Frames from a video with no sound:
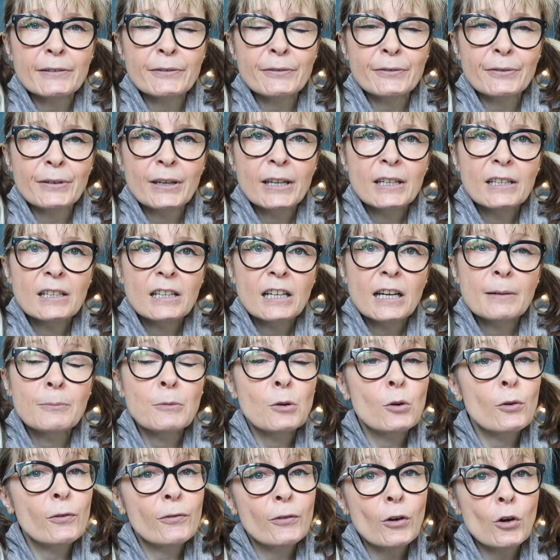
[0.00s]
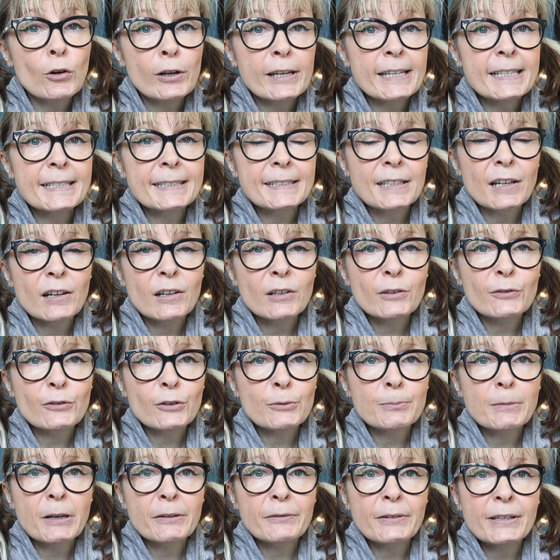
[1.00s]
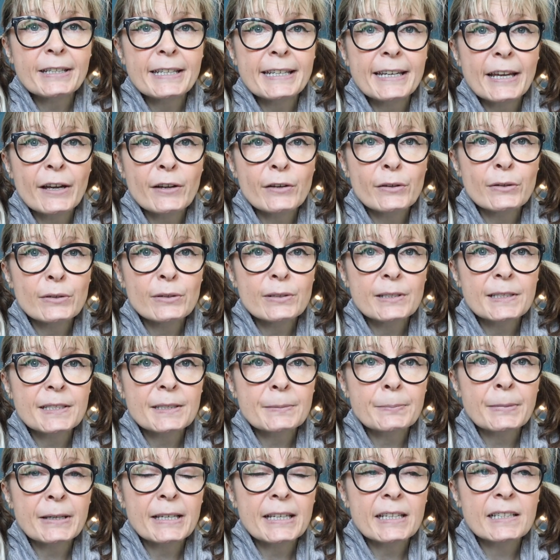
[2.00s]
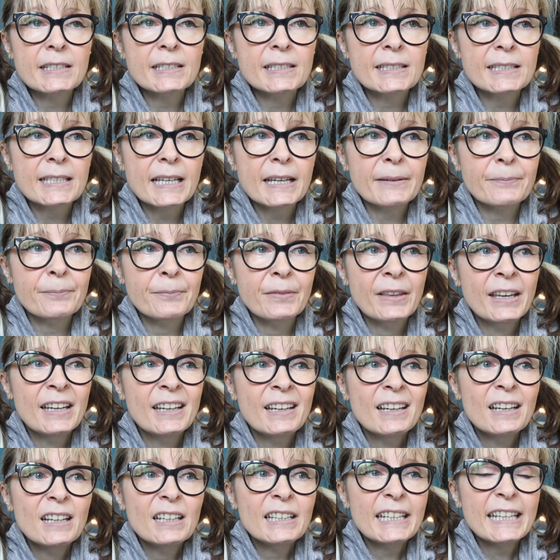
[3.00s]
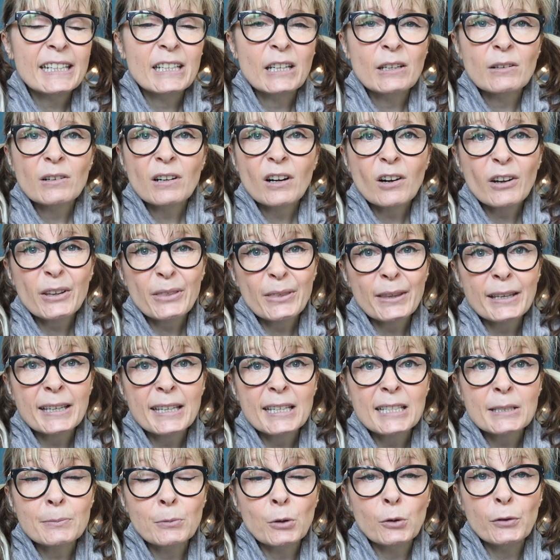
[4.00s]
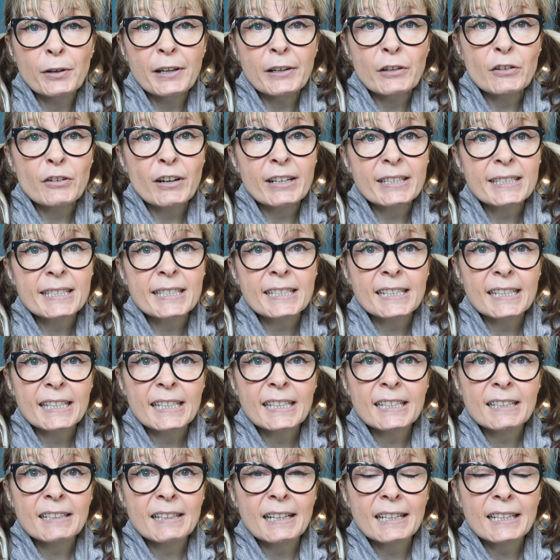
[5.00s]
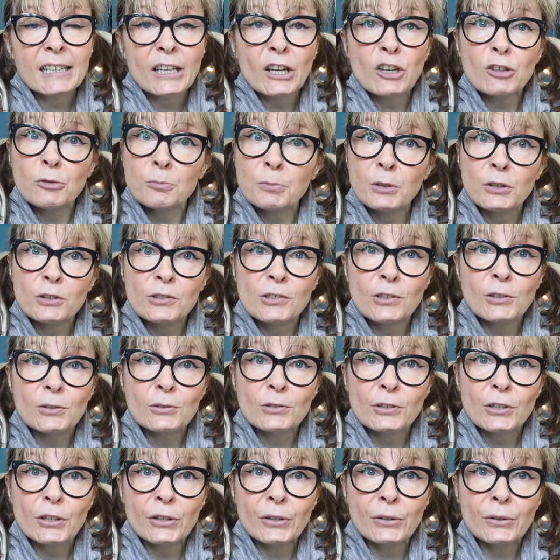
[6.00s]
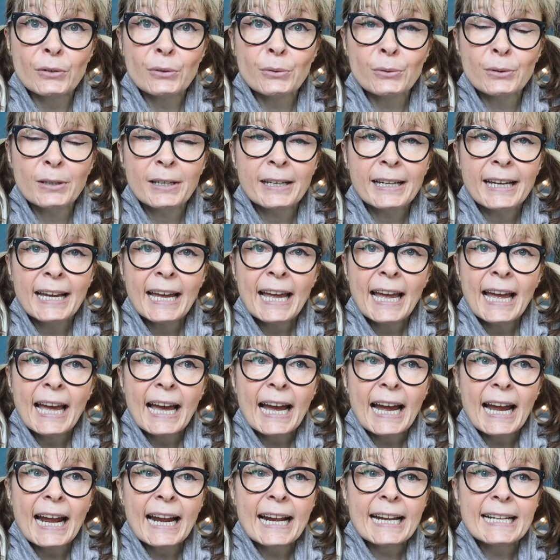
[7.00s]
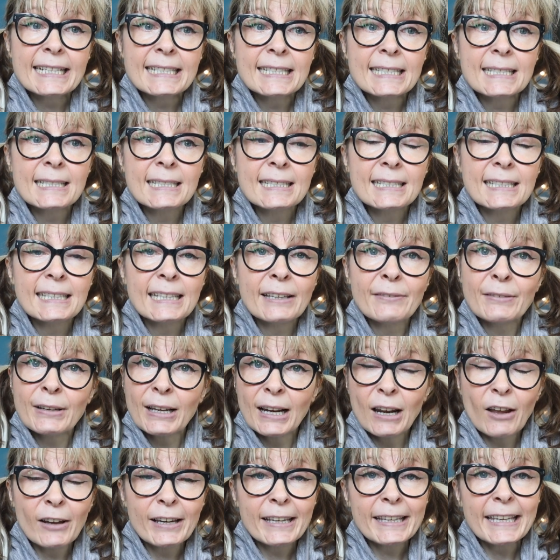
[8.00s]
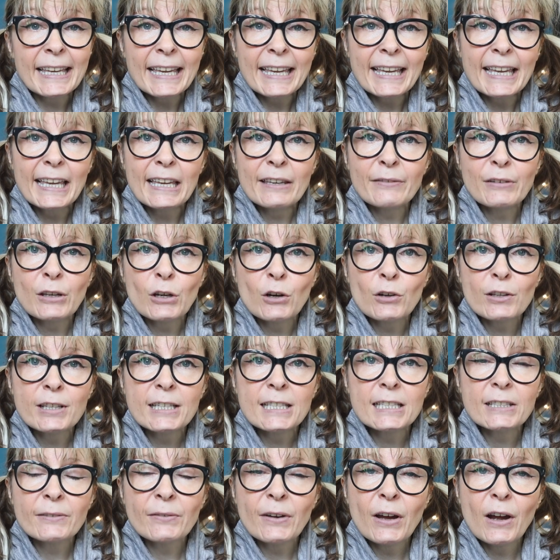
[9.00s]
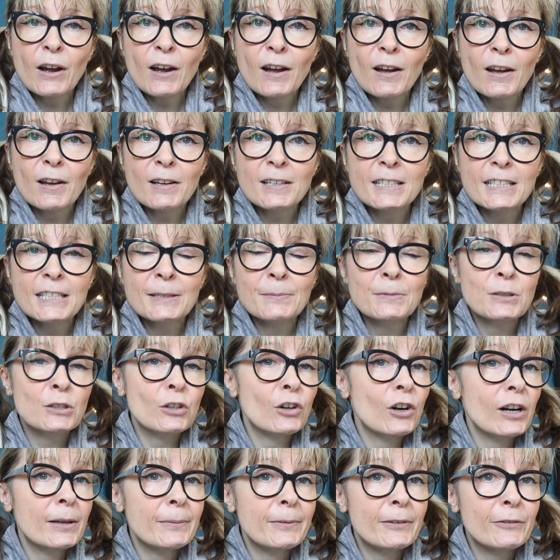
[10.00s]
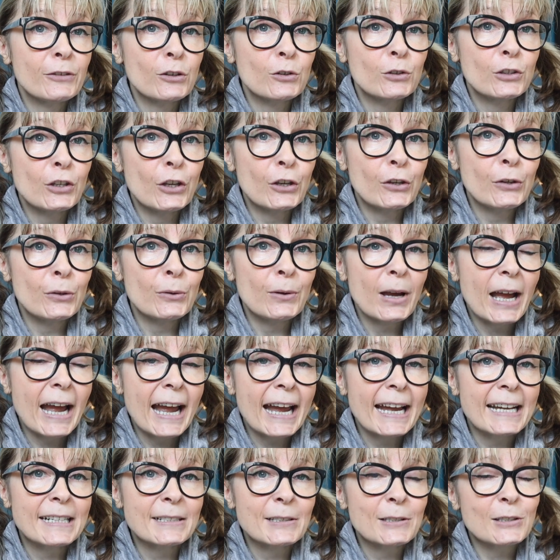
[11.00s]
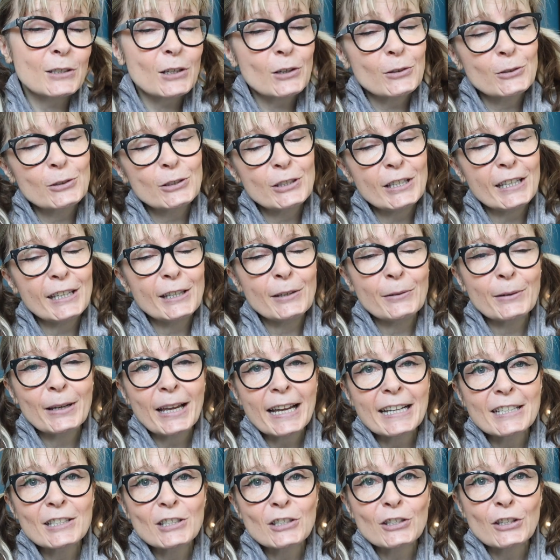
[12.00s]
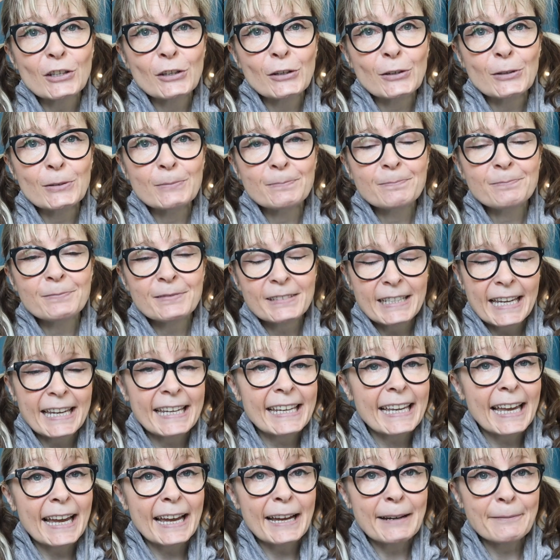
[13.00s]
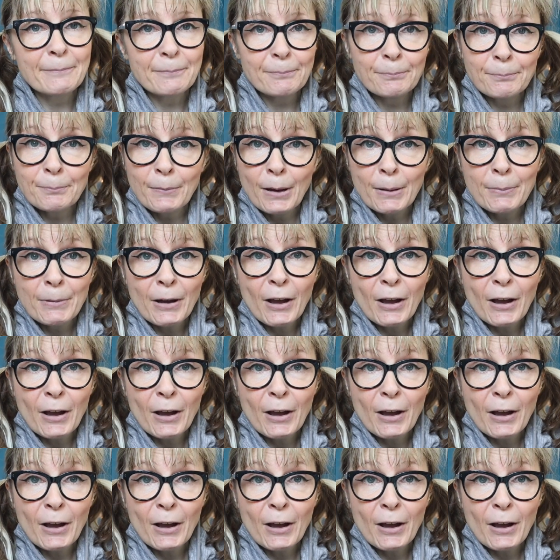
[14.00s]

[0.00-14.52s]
of a more vloggy style for my videos, because you know, I think it's more interesting and I hope you do too. And give it a like if you got this far, subscribe if you're new, and I'll see you again soon. Take care, bye